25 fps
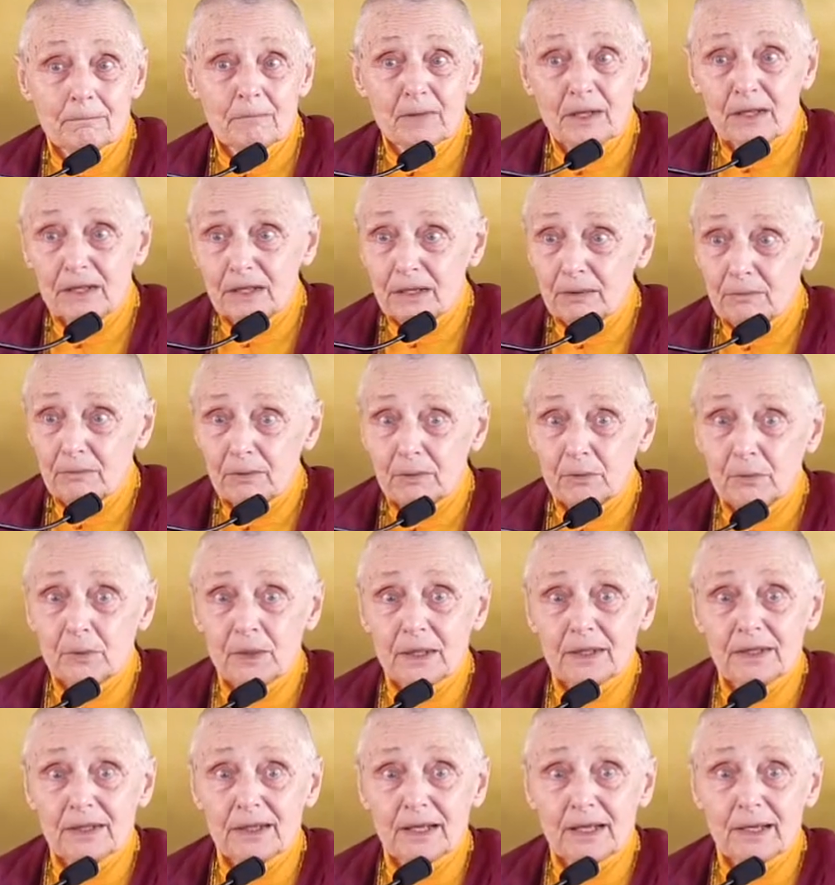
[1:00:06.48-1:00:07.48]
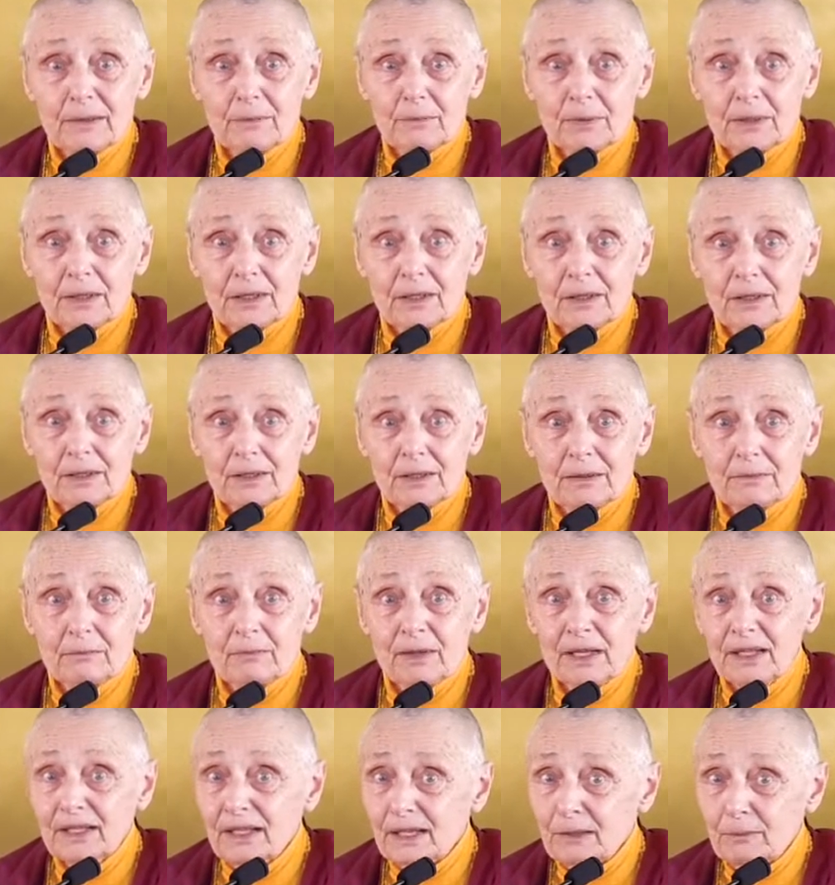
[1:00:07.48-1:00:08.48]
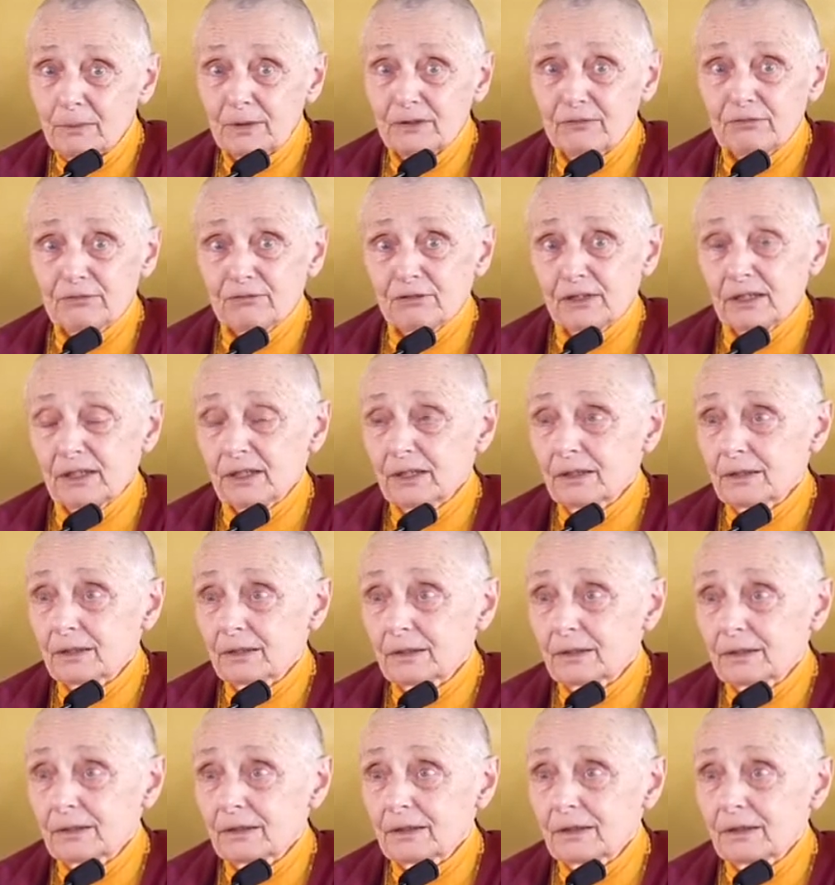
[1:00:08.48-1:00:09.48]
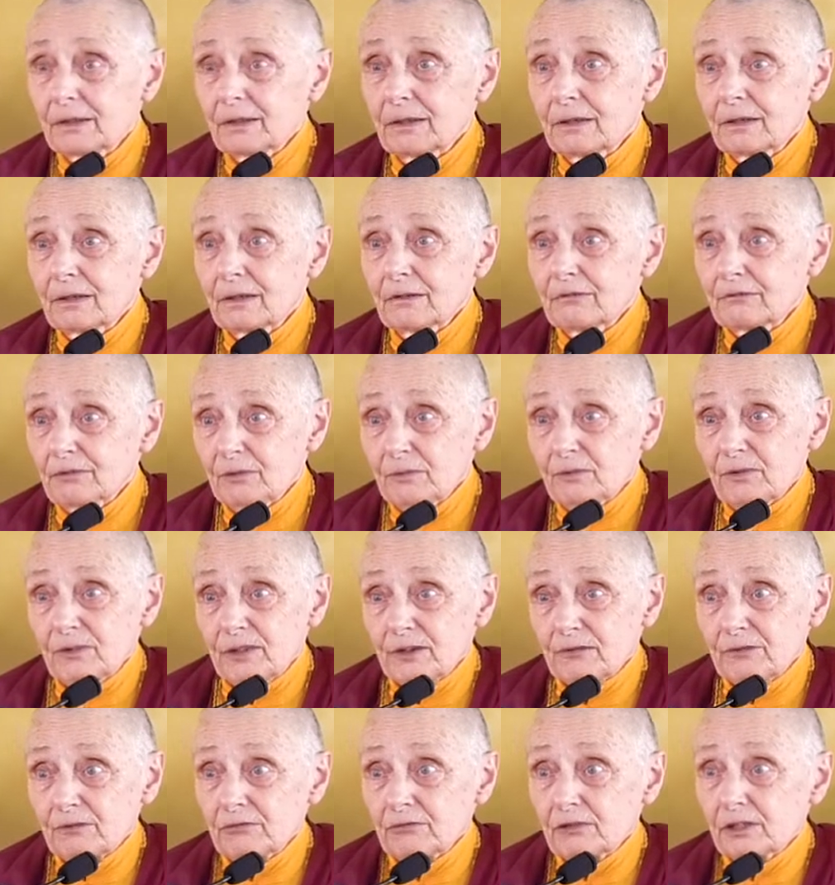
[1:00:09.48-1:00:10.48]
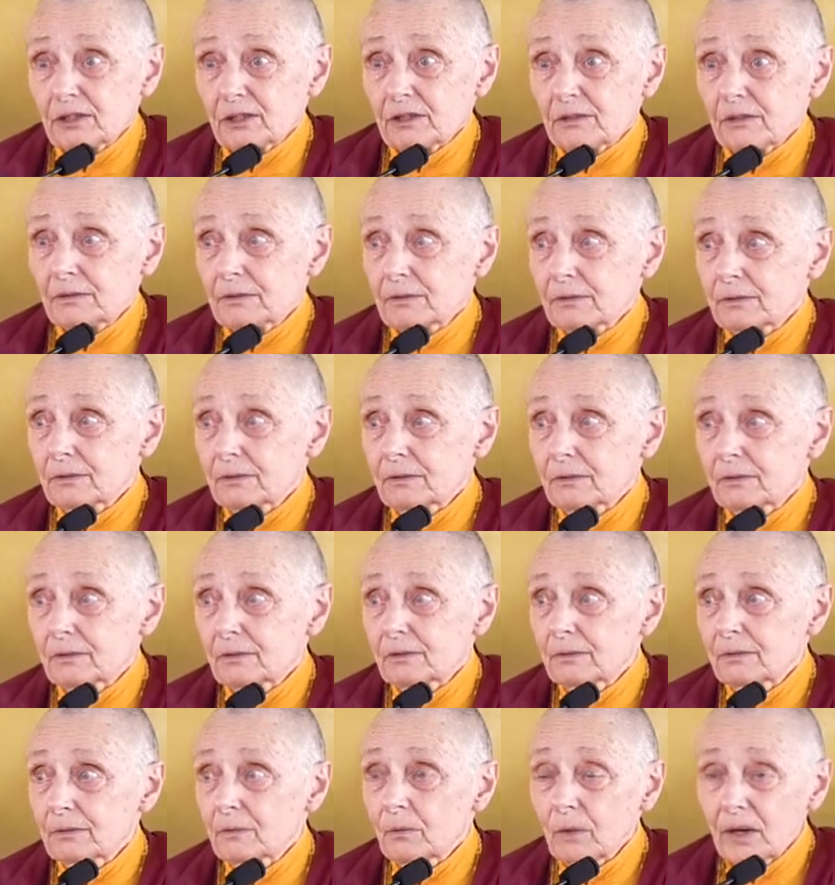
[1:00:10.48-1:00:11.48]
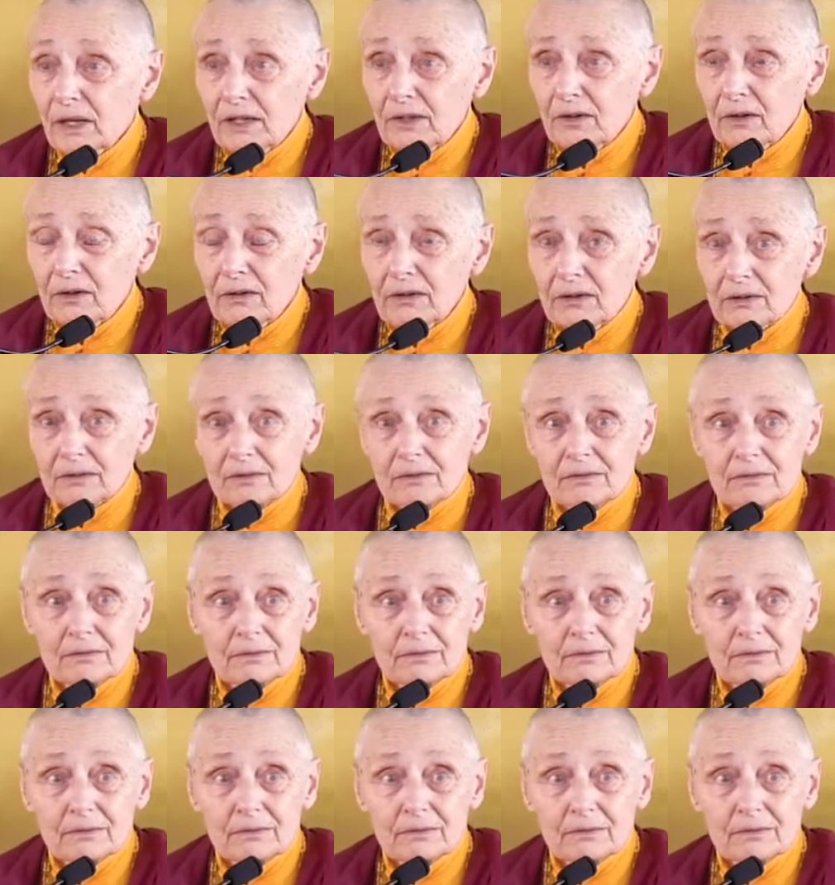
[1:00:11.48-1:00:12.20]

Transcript: May they be well and happy. May they be free from suffering. Why not?